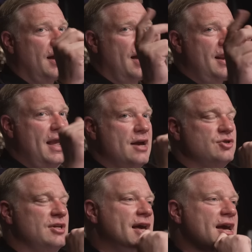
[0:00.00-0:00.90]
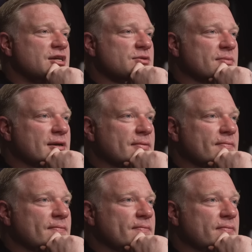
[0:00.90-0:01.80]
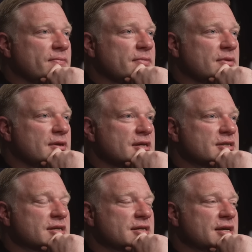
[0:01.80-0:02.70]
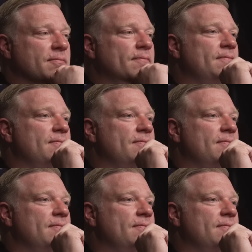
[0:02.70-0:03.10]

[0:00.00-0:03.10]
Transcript: Eddie actually asked me, he said, Tim,